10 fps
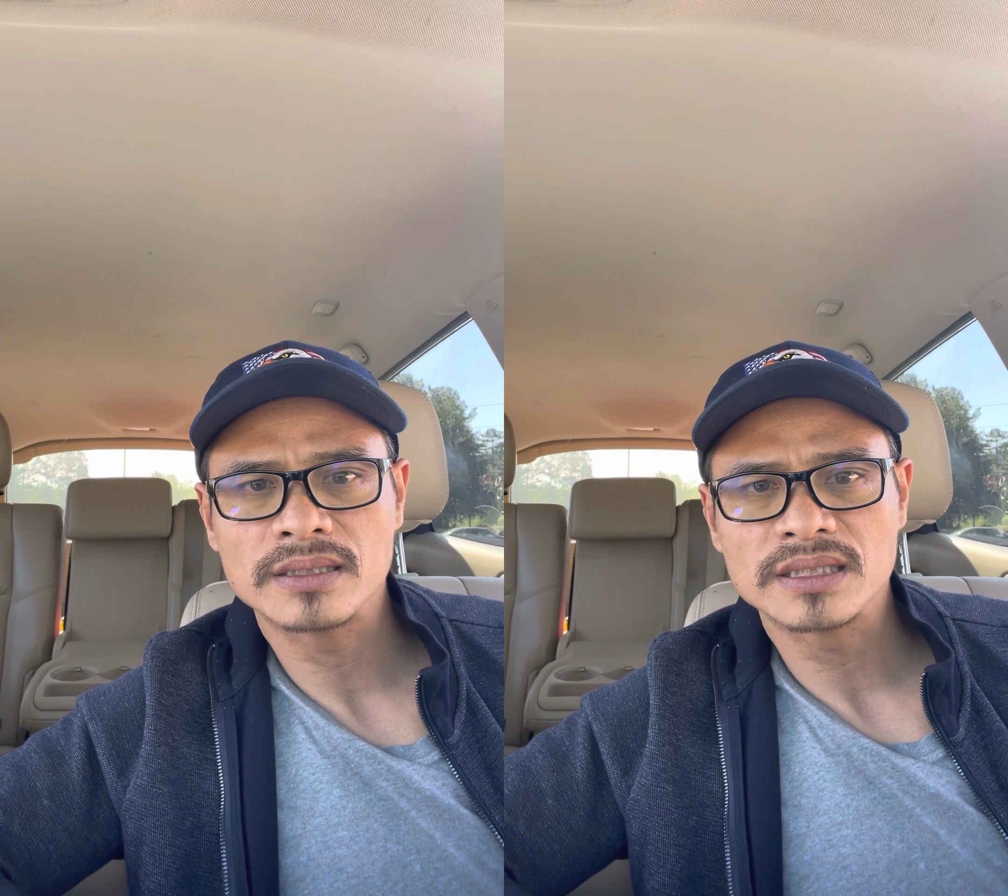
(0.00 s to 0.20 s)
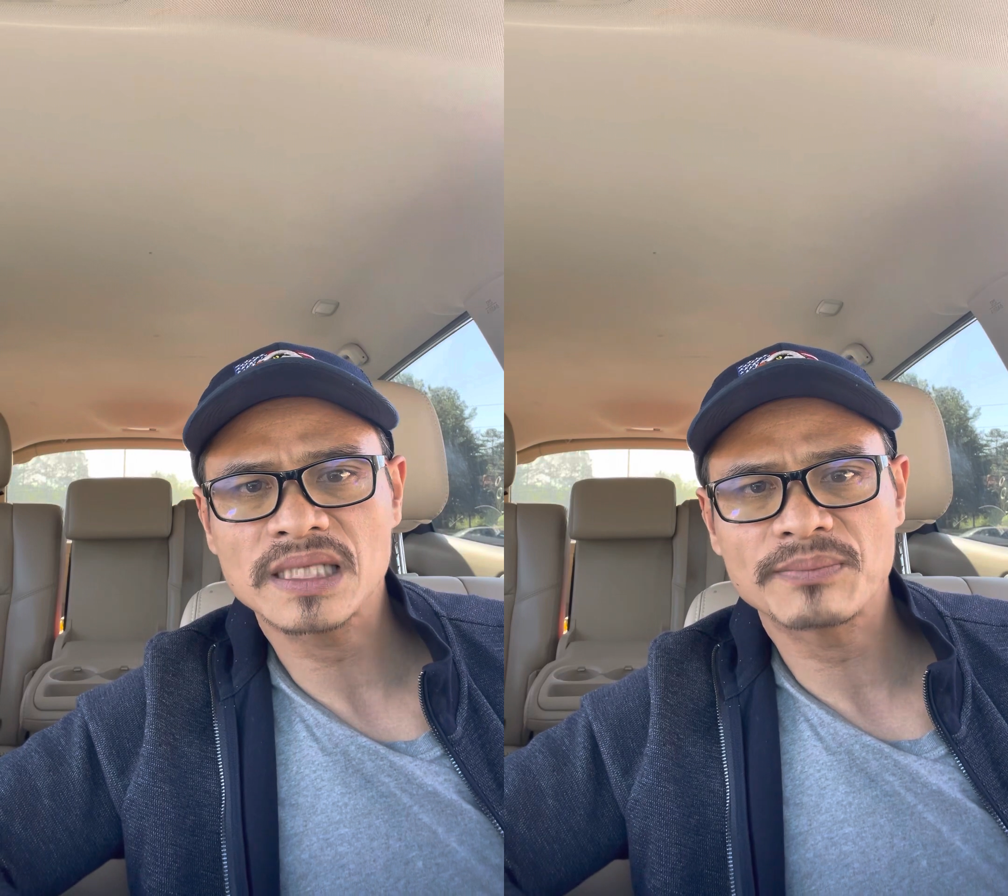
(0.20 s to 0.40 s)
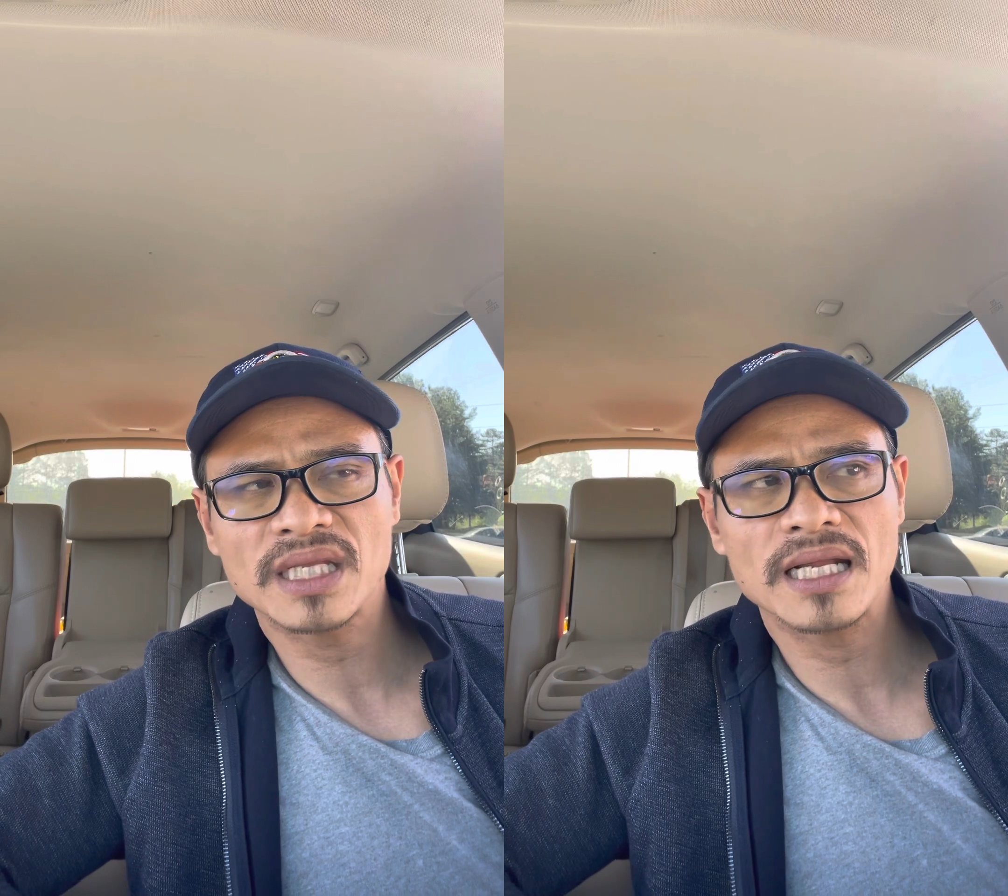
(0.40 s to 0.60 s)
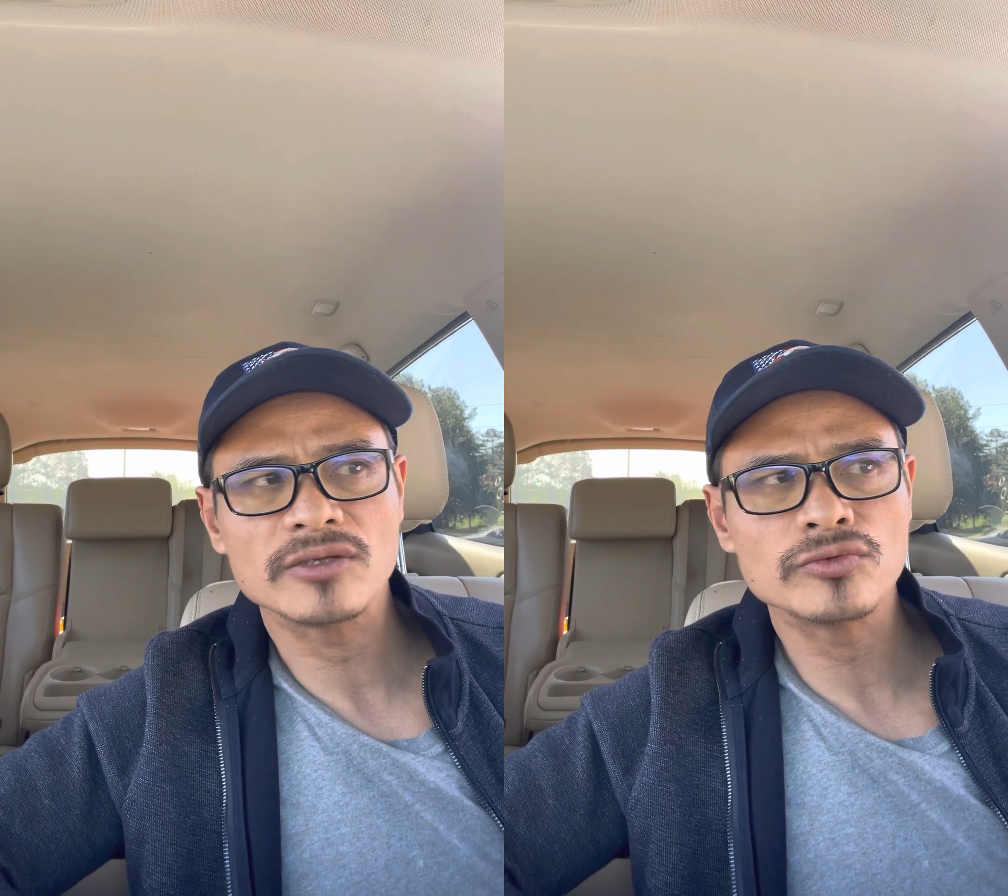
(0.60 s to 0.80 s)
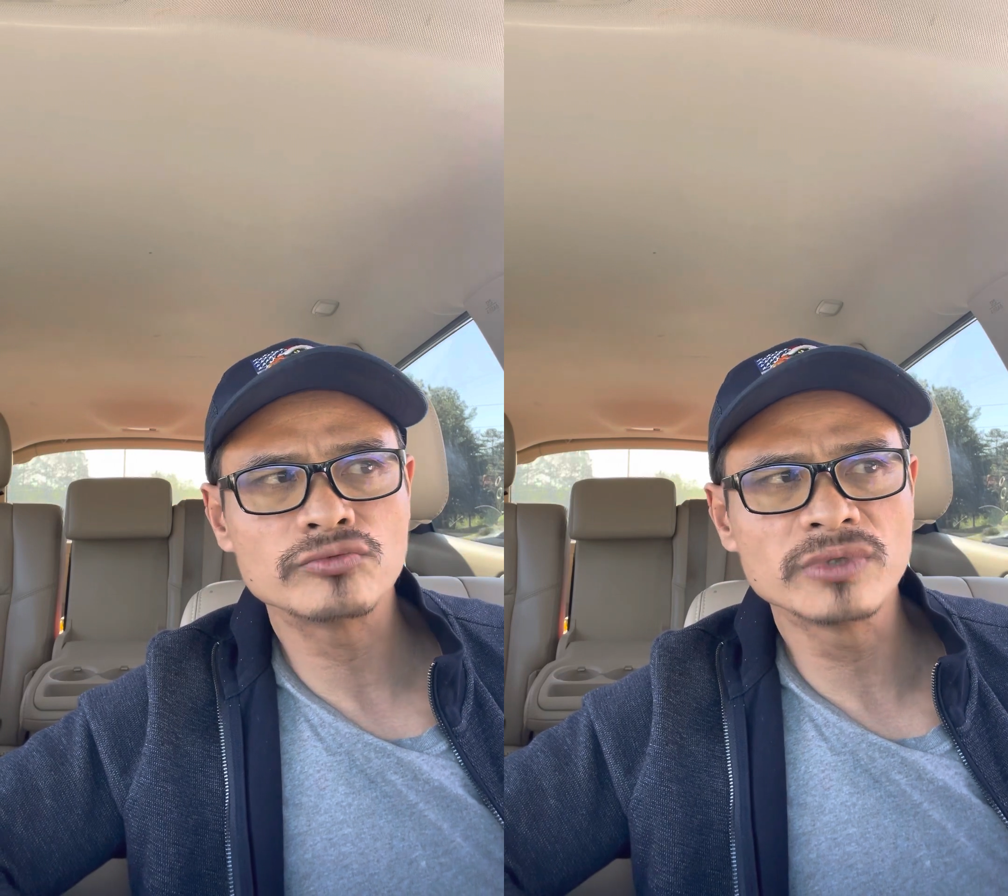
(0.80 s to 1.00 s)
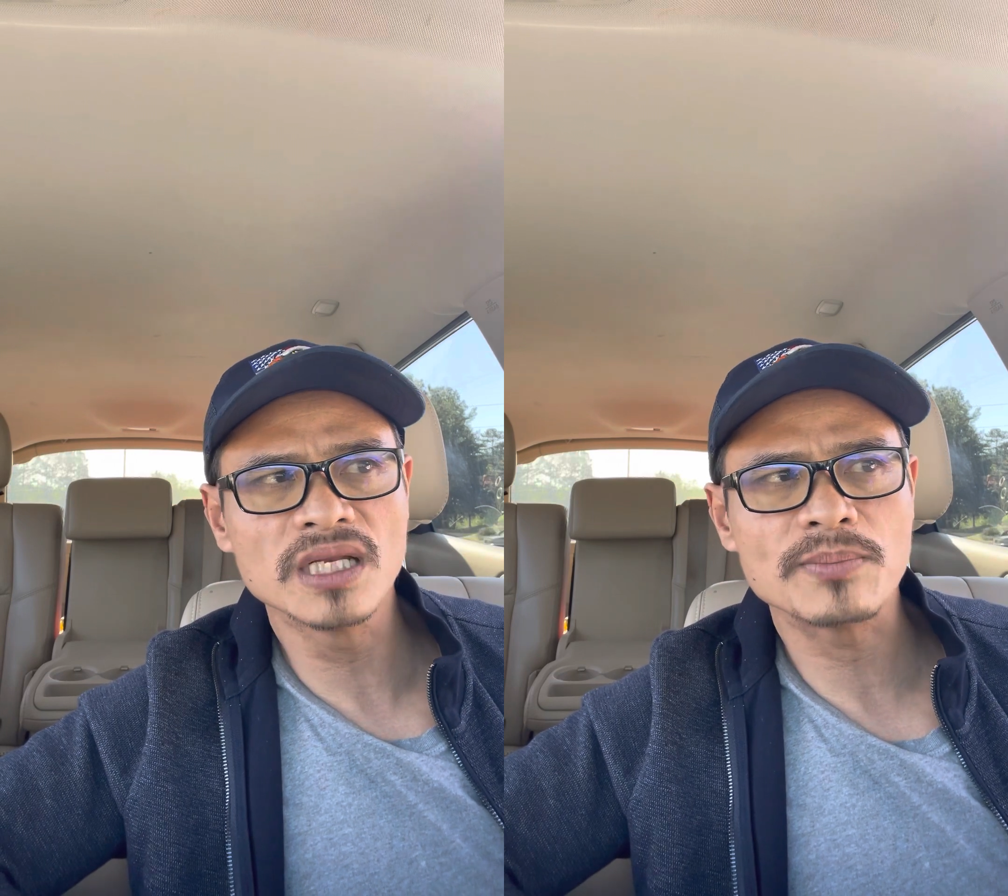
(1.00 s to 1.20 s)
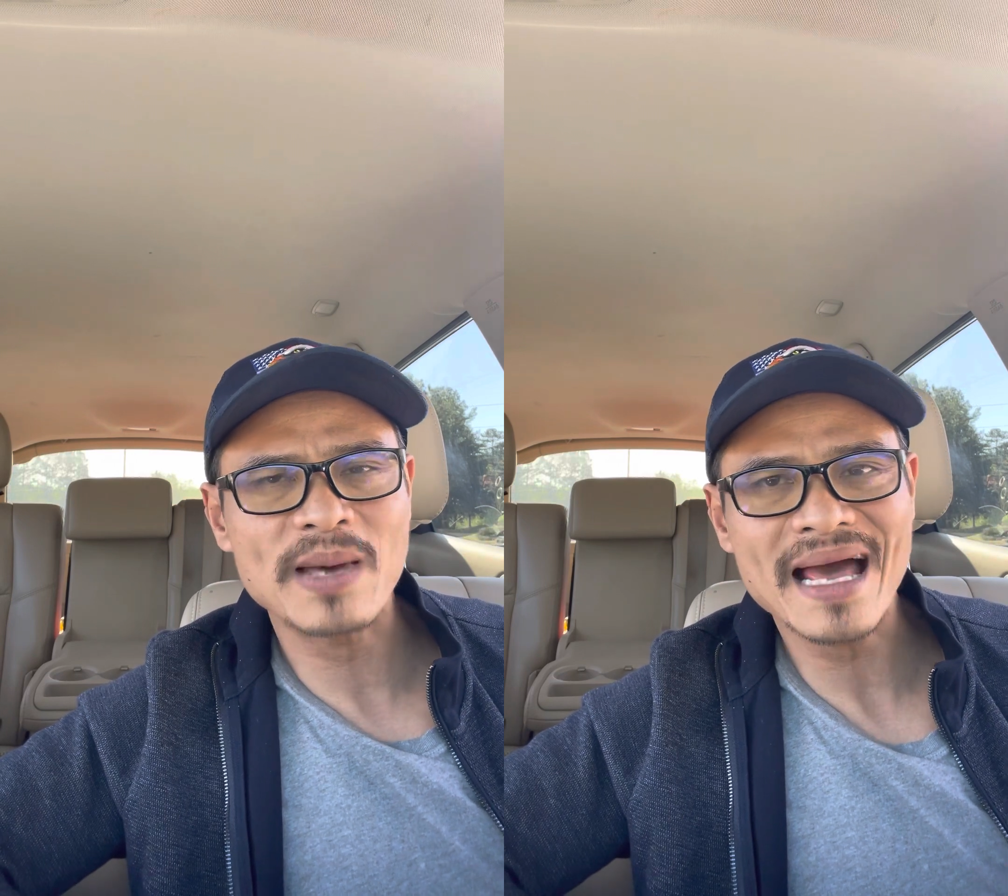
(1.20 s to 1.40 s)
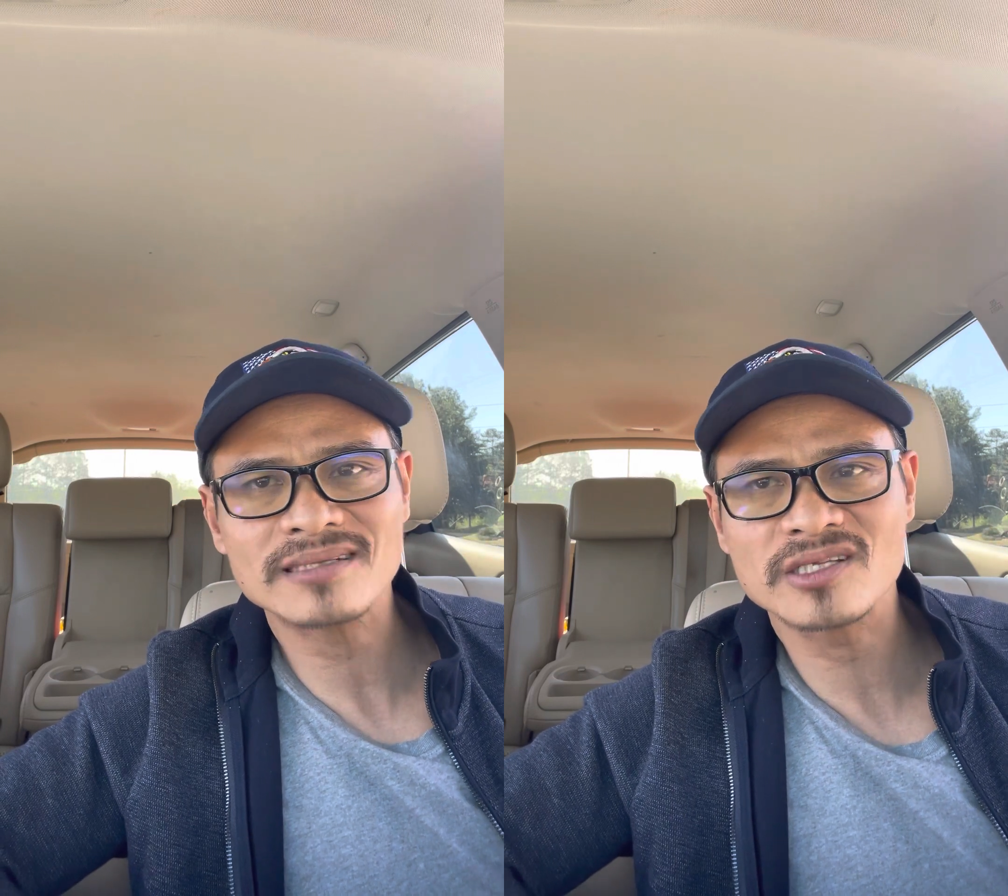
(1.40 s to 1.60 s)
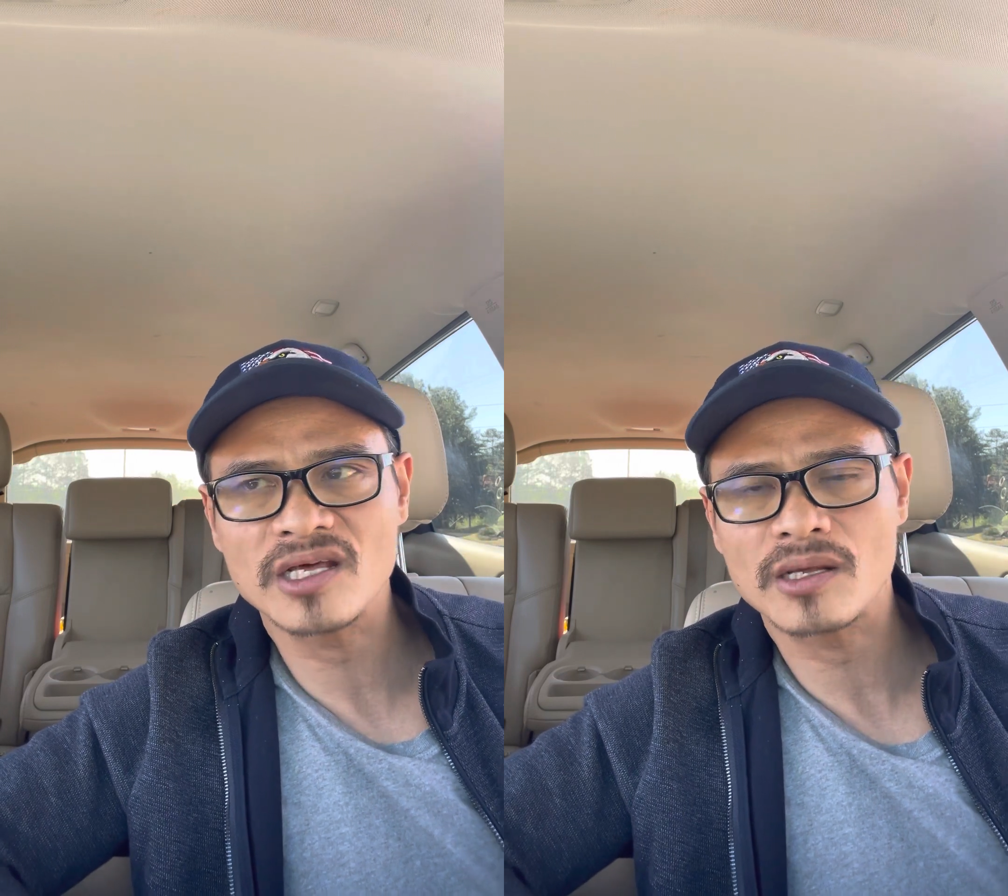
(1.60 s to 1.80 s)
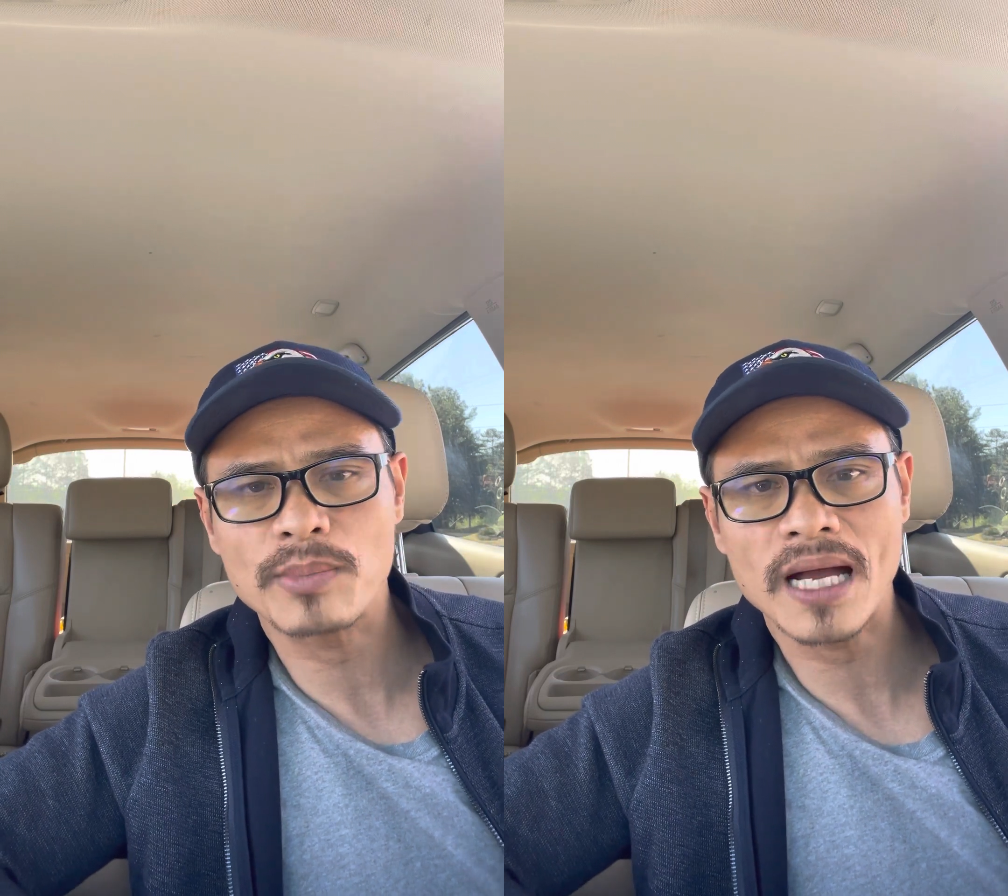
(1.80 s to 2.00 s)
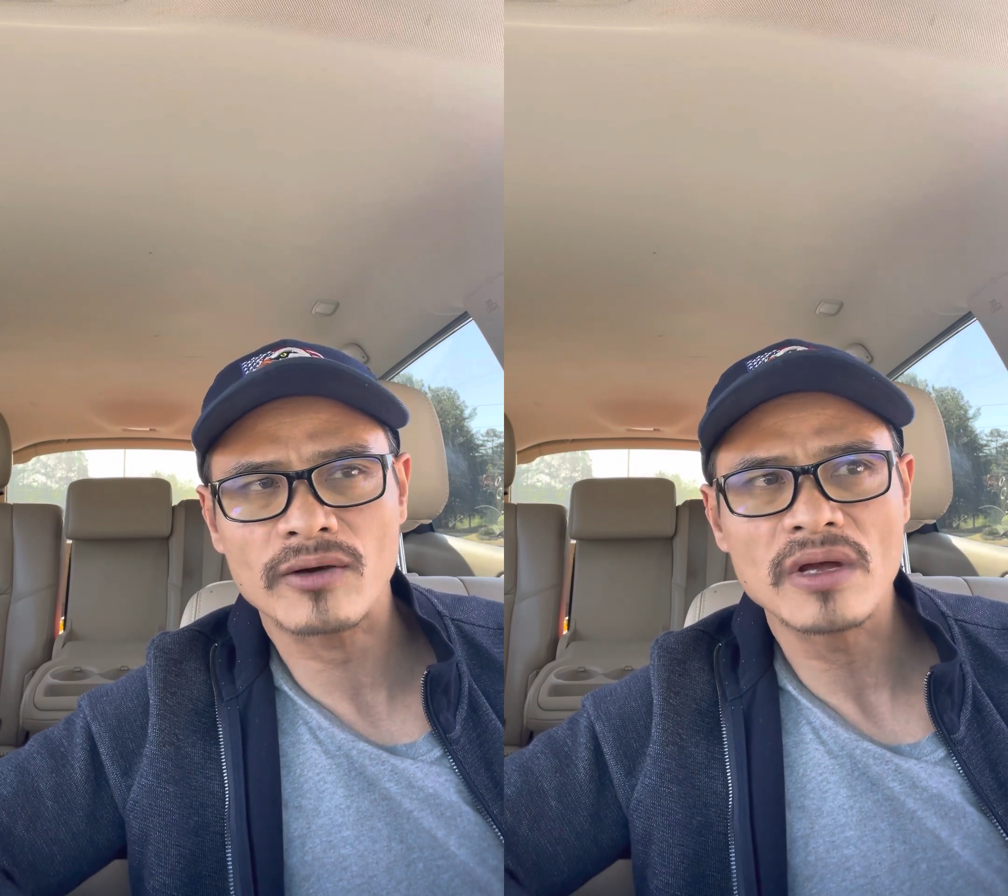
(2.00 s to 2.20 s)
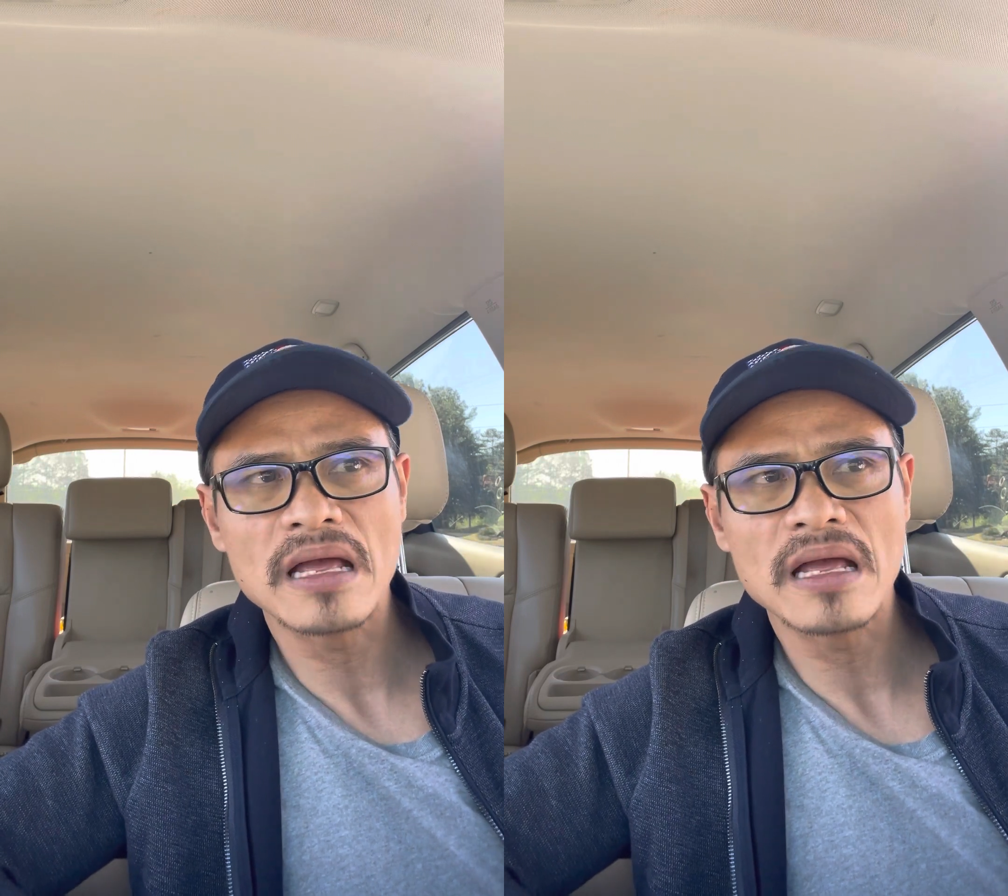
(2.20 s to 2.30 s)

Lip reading: Something that you're really passionate about.